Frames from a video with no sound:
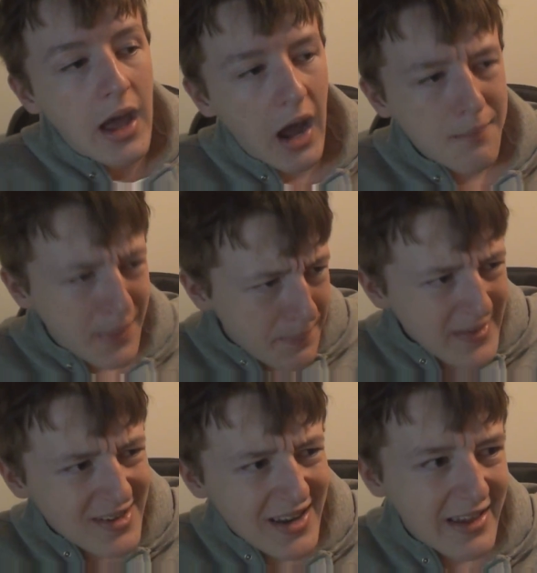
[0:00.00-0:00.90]
But
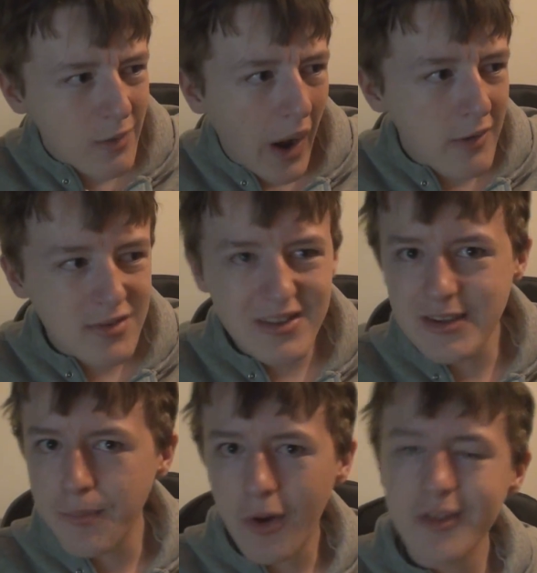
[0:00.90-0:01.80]
basically, I was
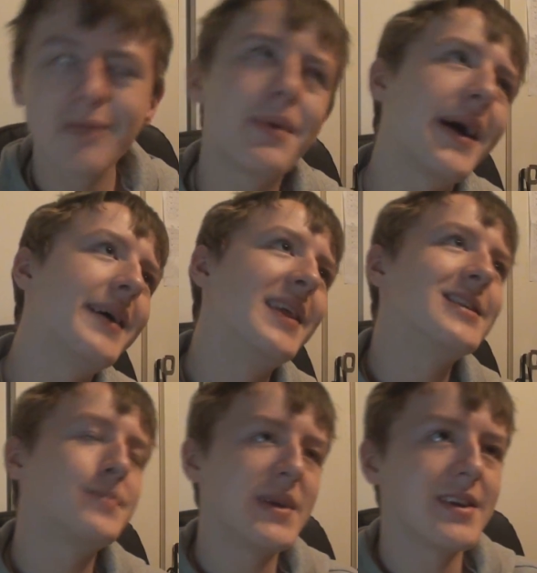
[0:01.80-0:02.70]
disappointed by
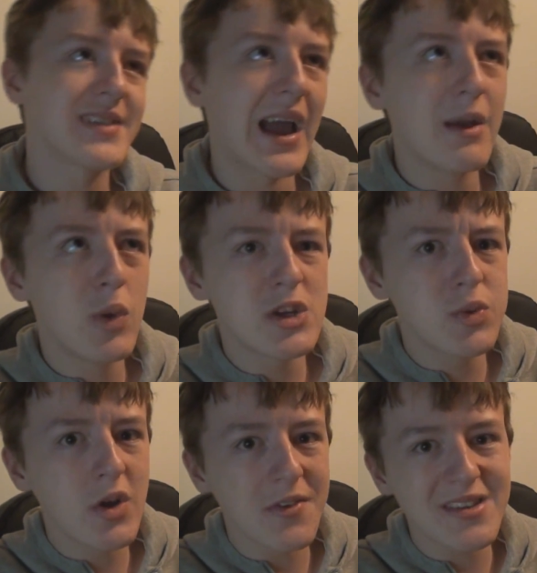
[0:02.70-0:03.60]
this because I
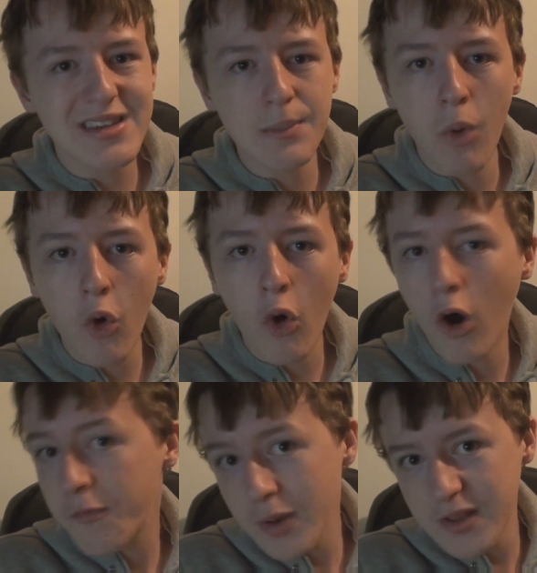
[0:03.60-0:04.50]
wish we got to see
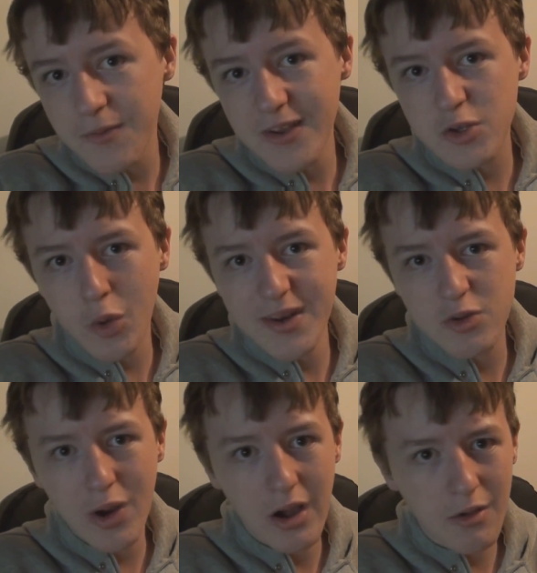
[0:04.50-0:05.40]
more of Bloodyface
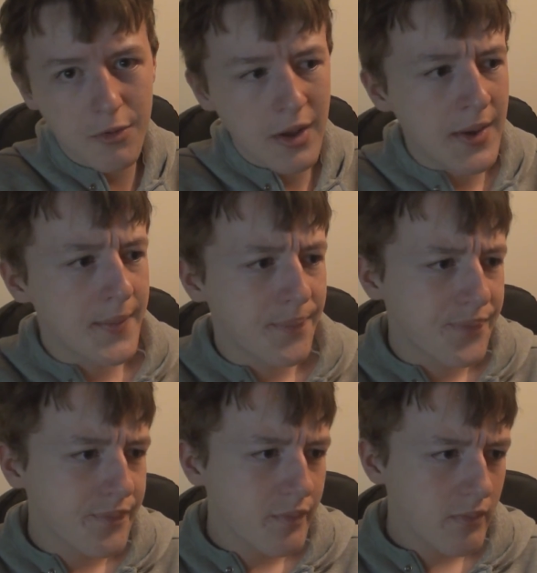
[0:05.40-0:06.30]
2012.
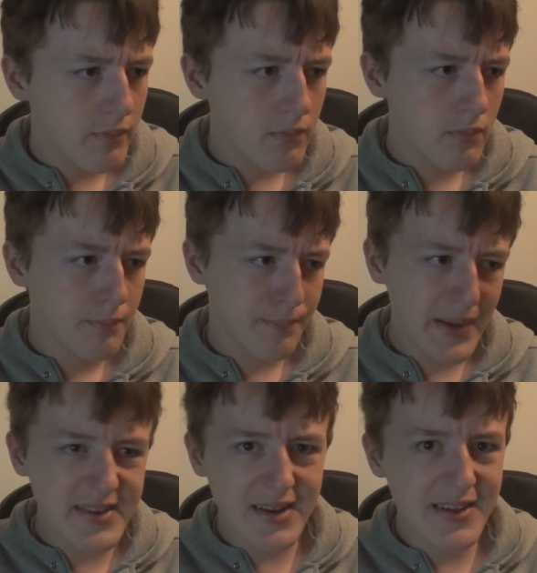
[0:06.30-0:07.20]

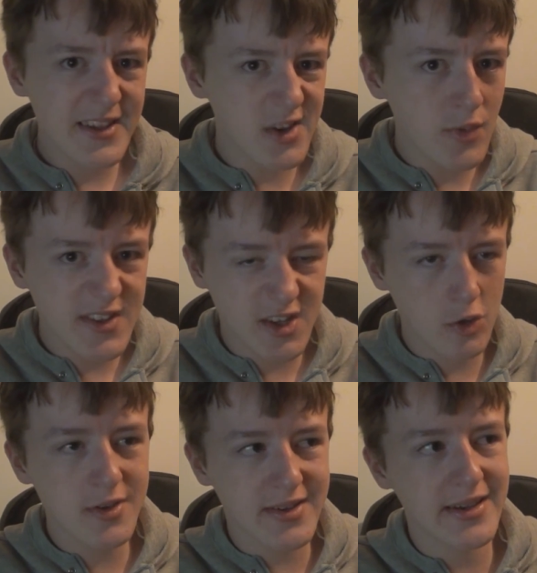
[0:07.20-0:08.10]
Basically, there's only
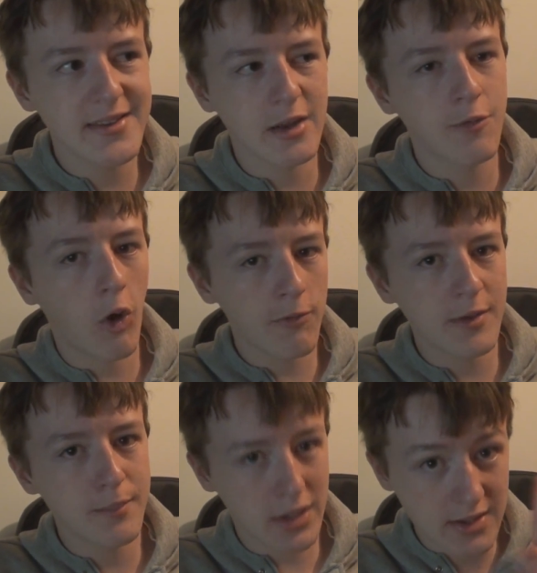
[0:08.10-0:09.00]
2 scenes
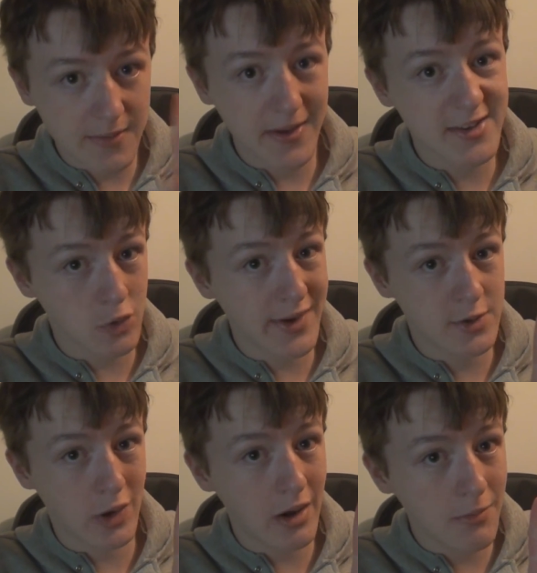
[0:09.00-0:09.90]
involving Bloodyface
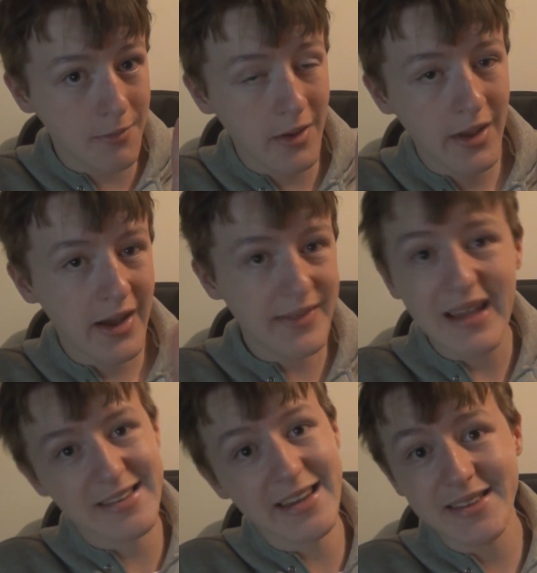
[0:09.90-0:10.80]
2012, and
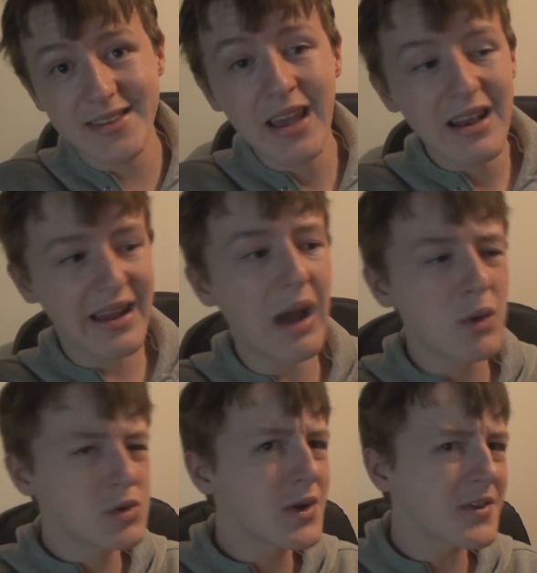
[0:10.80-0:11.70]
that's it. Like, I
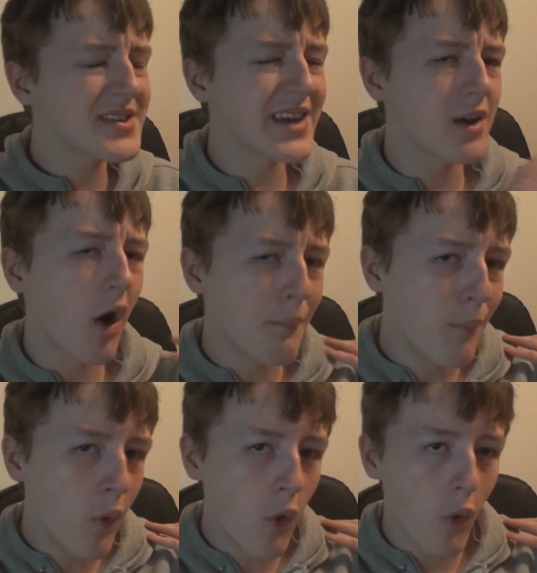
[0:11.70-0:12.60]
wish we got to see a lot
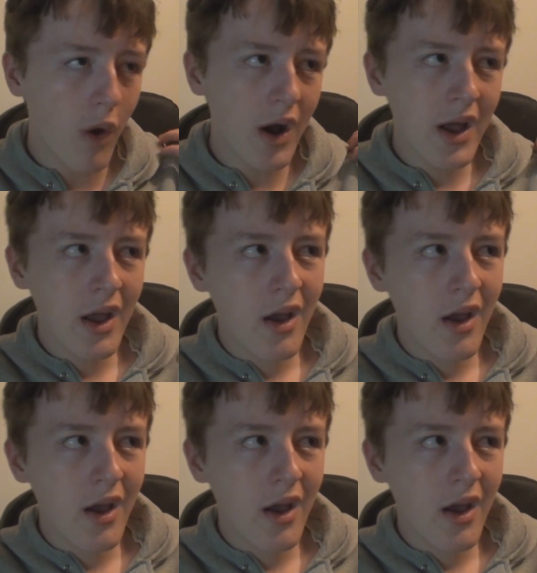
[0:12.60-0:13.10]
more